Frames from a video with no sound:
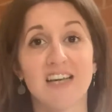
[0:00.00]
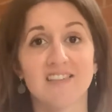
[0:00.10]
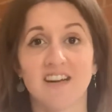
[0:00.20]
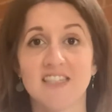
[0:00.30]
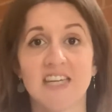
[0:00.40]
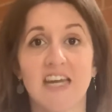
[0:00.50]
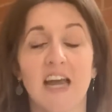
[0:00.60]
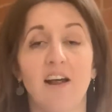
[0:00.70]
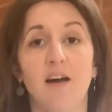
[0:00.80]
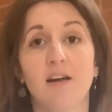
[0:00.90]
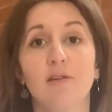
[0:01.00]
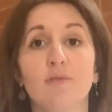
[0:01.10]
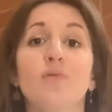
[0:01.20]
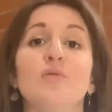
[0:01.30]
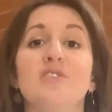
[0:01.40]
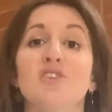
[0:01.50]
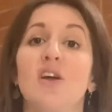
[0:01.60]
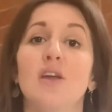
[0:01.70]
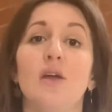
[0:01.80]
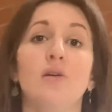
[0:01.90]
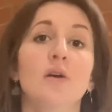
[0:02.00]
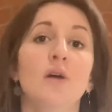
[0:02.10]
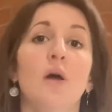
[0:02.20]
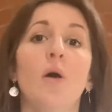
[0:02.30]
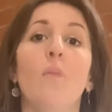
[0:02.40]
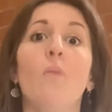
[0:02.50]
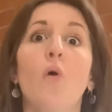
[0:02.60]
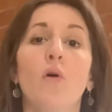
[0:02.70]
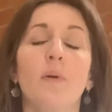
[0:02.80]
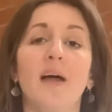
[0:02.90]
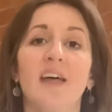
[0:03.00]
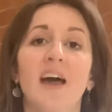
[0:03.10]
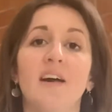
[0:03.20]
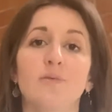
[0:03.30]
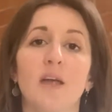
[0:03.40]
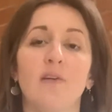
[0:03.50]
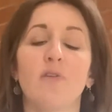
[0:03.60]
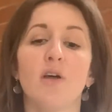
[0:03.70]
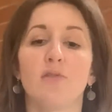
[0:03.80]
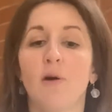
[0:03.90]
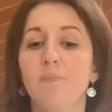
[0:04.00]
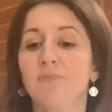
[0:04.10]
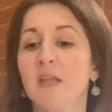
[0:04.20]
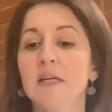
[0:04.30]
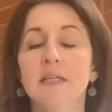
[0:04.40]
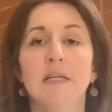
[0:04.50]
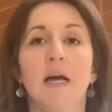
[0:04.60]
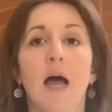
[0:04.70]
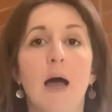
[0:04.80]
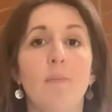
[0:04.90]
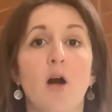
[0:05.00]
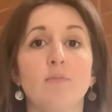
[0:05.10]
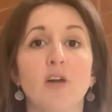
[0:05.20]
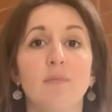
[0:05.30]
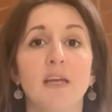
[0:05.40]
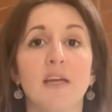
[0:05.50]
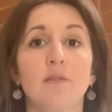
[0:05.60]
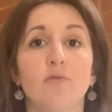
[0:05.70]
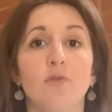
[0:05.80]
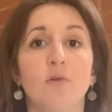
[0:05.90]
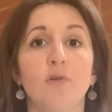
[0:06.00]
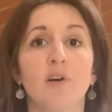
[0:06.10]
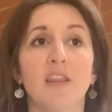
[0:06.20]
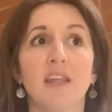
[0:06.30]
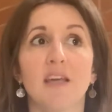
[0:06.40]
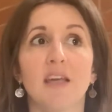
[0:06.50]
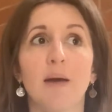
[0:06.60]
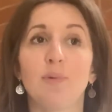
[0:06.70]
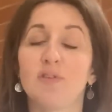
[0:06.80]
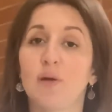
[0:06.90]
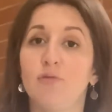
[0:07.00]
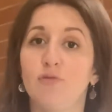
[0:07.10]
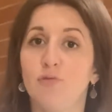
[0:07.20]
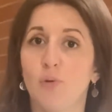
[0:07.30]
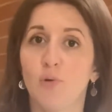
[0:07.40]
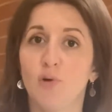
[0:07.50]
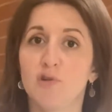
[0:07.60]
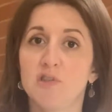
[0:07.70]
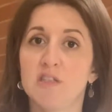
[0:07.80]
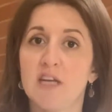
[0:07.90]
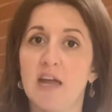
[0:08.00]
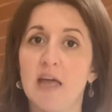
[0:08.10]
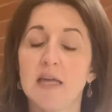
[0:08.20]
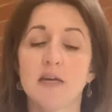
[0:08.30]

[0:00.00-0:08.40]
exciting, and I look forward to showing you more about that as we get further on. I'm coming for, I think, episode 4 today,